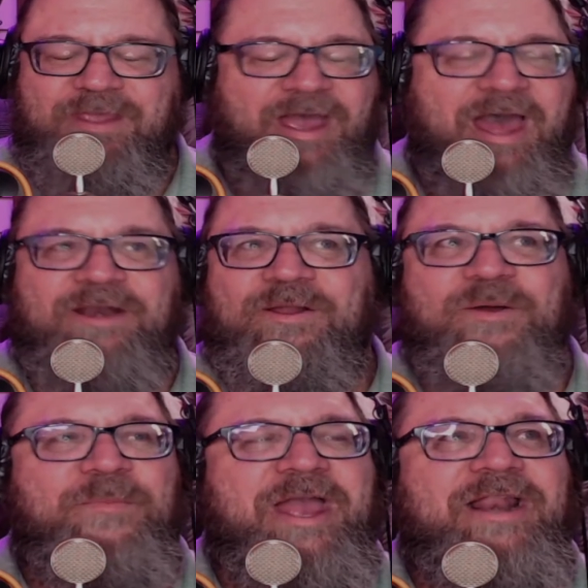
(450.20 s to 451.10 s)
I don't know,
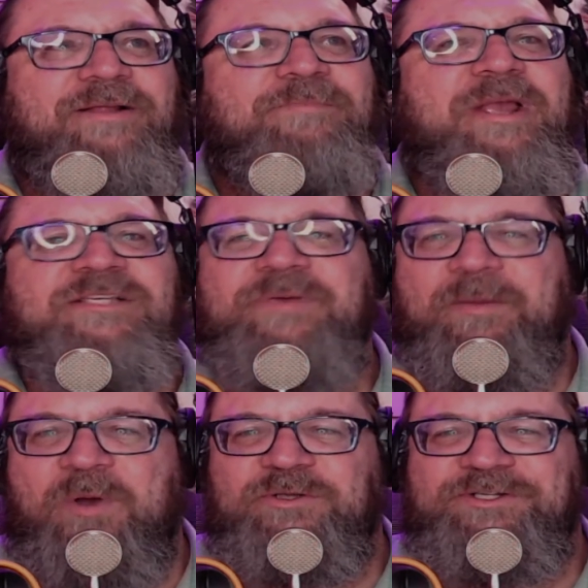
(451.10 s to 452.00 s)
man. It makes me
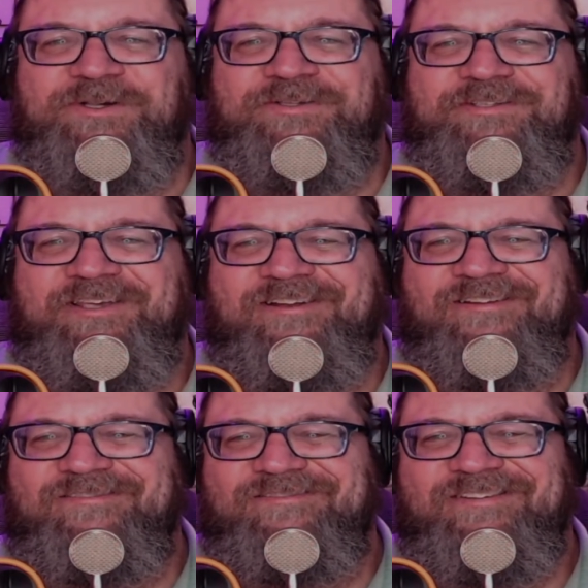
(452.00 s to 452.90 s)
emotional.
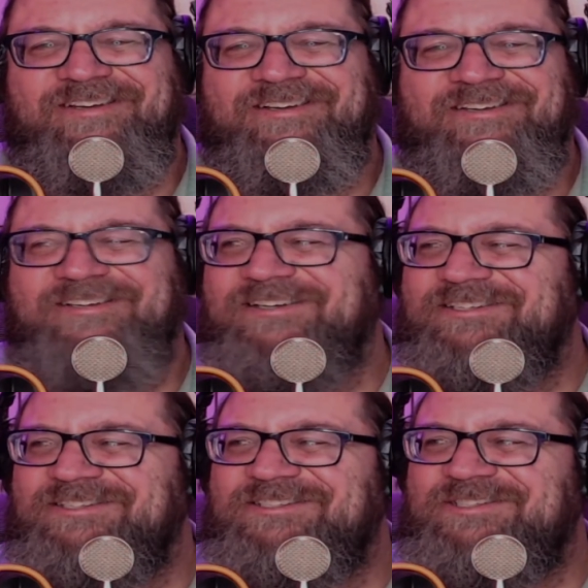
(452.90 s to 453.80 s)

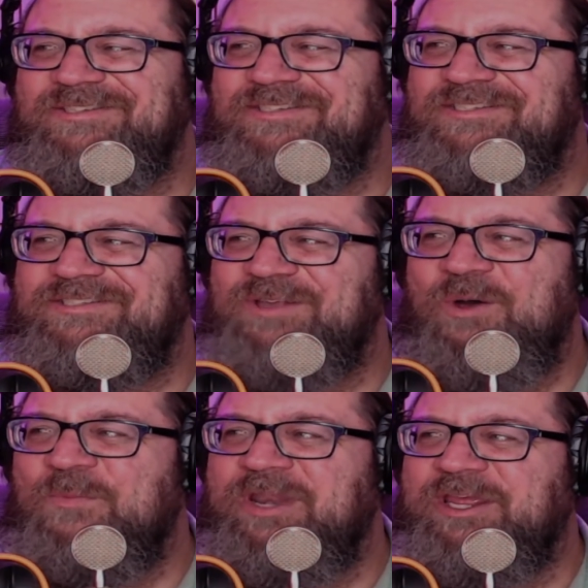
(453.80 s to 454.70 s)
There's
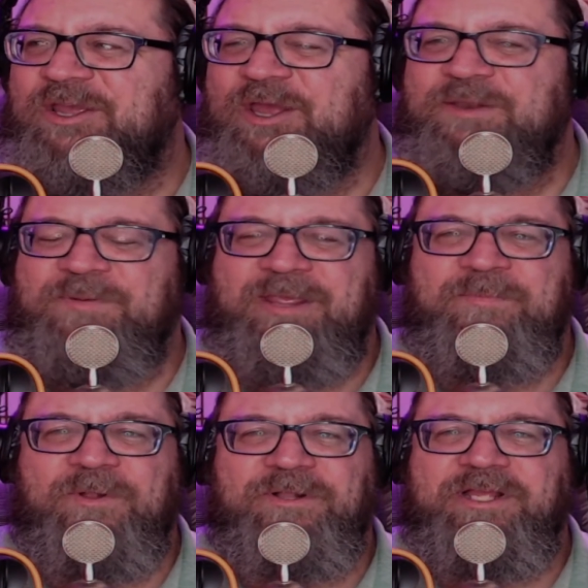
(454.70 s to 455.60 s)
so many good
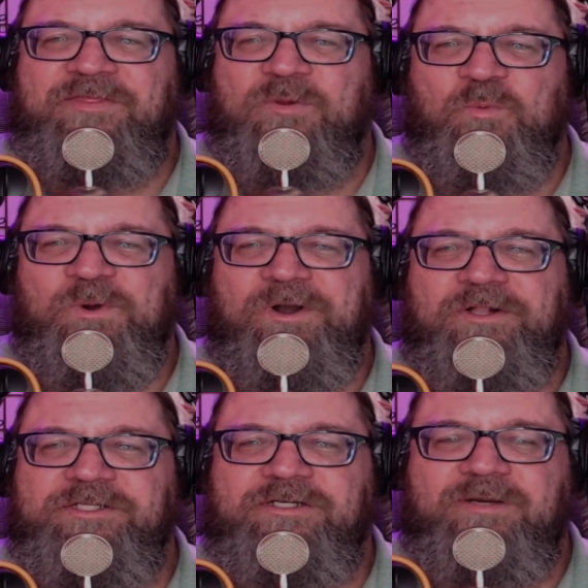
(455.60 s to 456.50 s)
people in the
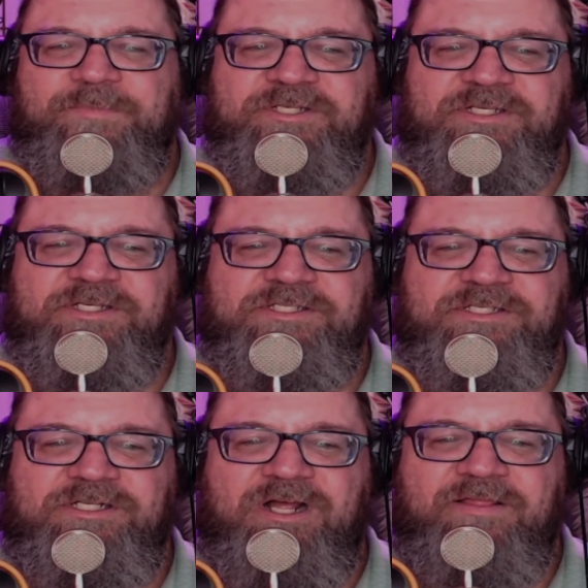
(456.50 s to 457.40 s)
world, in our business
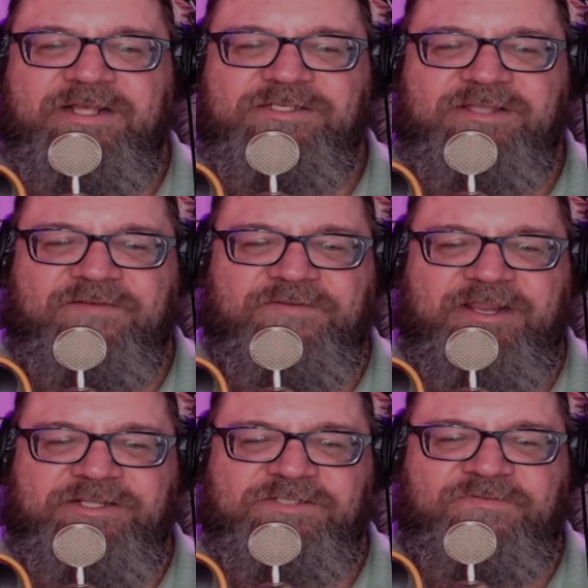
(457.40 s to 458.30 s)
and all that stuff, and I
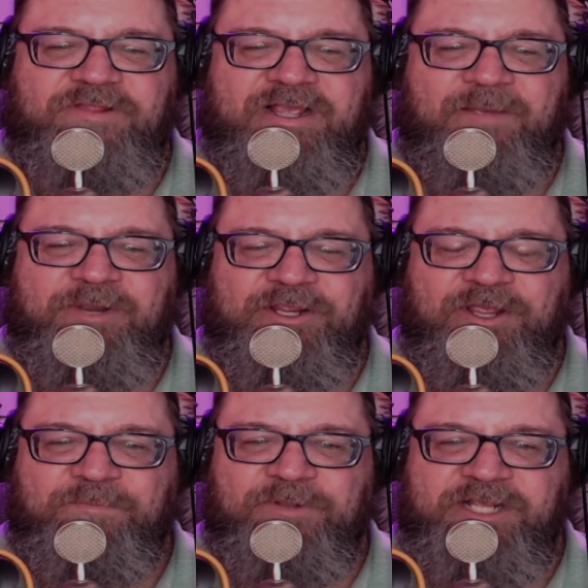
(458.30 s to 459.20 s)
just feel like I'm in a
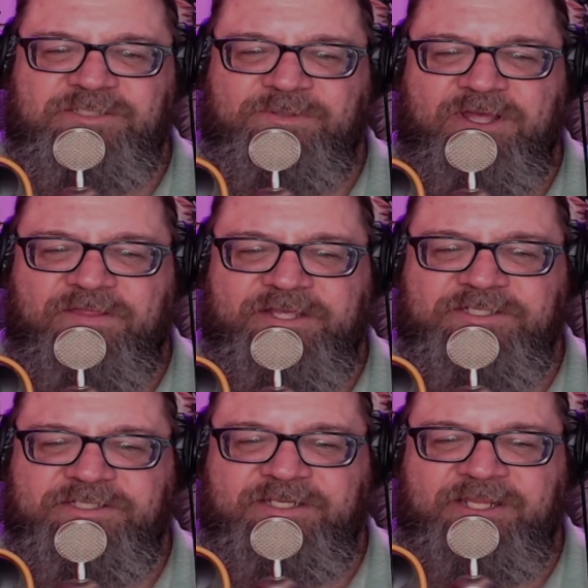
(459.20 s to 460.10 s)
good place with all
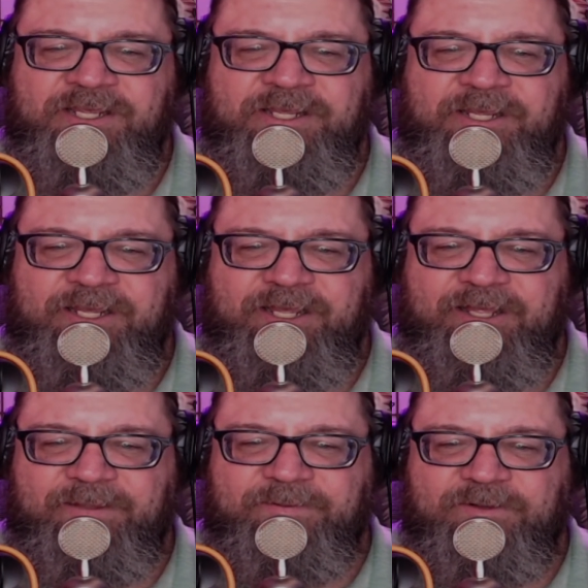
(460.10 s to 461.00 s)
this. And
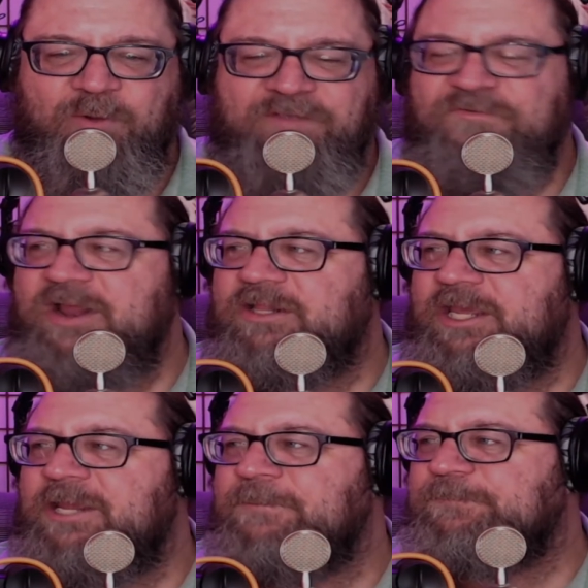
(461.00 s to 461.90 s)
quite
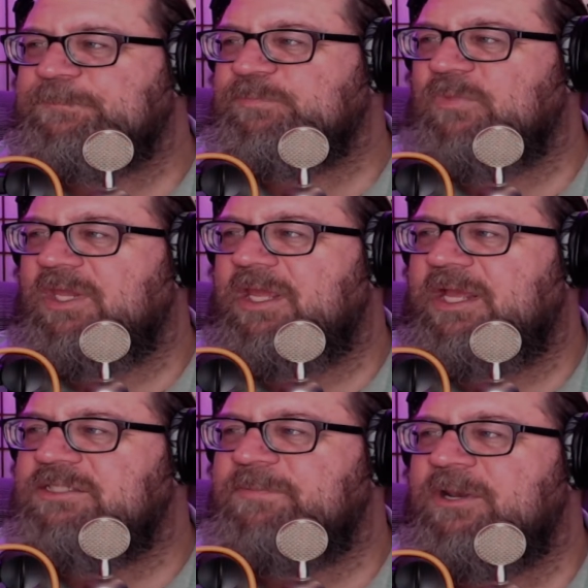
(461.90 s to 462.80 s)
frankly,
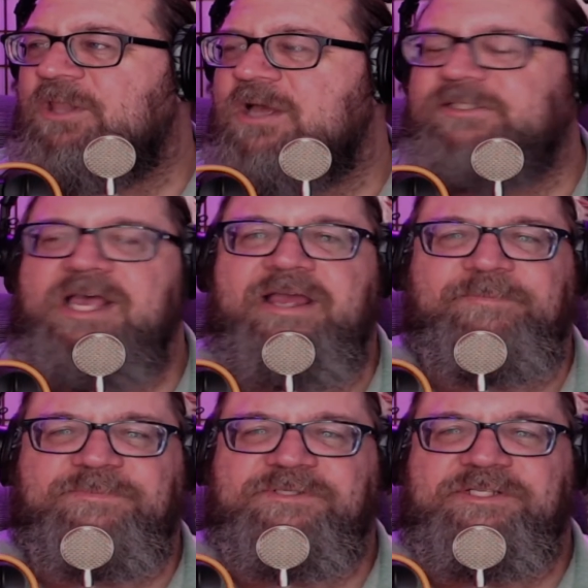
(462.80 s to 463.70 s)
it's been a long time
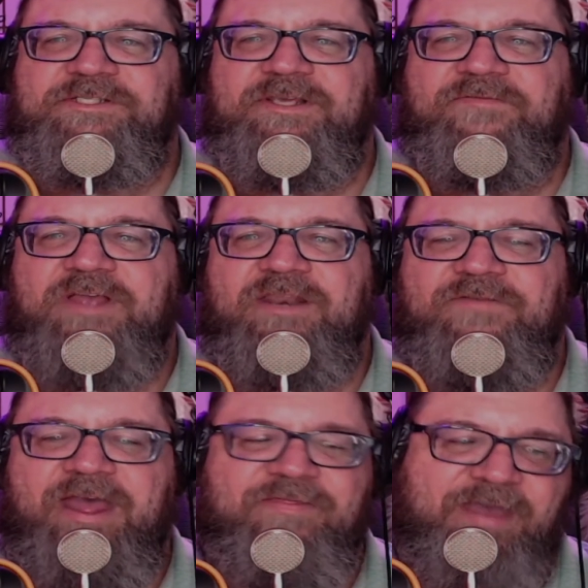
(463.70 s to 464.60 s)
since I've kind of
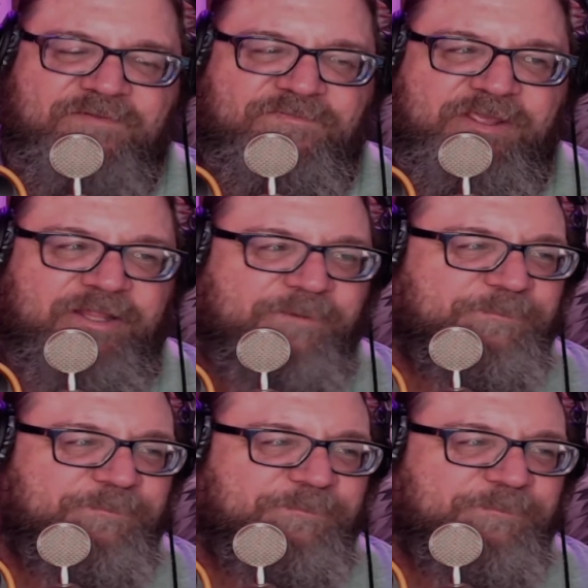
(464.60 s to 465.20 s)
had that feeling.